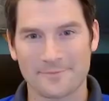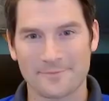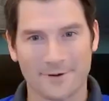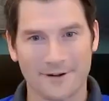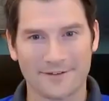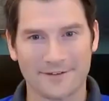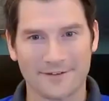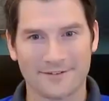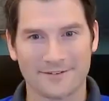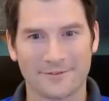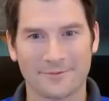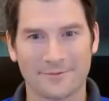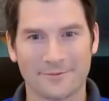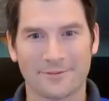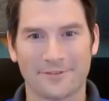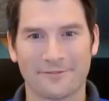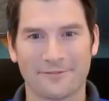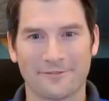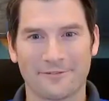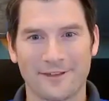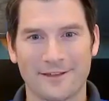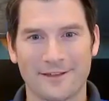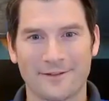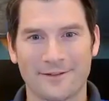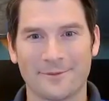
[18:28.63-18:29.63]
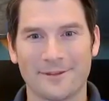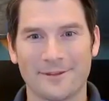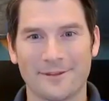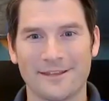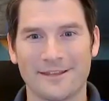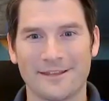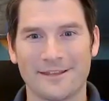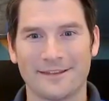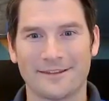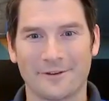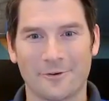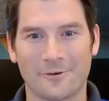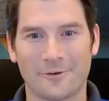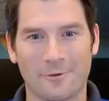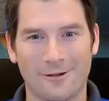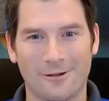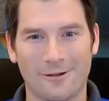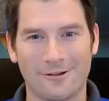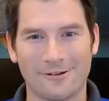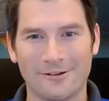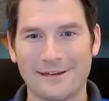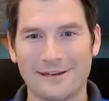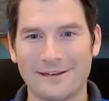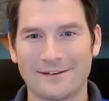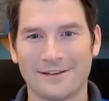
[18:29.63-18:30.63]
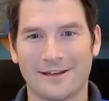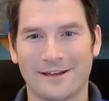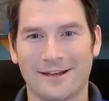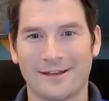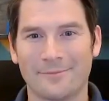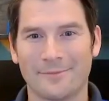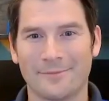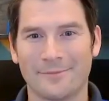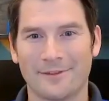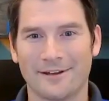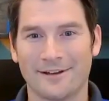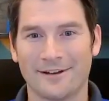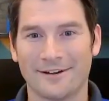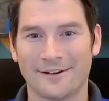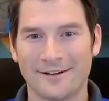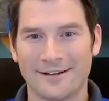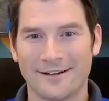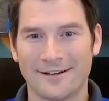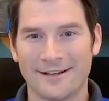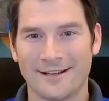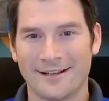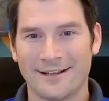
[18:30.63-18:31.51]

presence with the family and the quality time there,